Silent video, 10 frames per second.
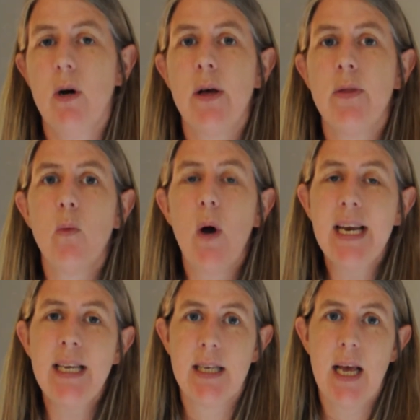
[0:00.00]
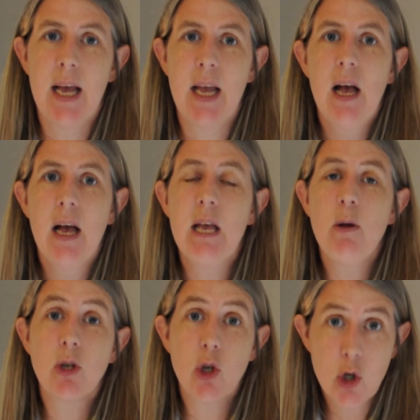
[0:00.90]
On the wedding day, he
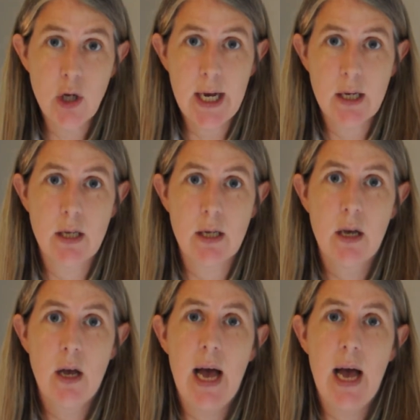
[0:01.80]
was tricked,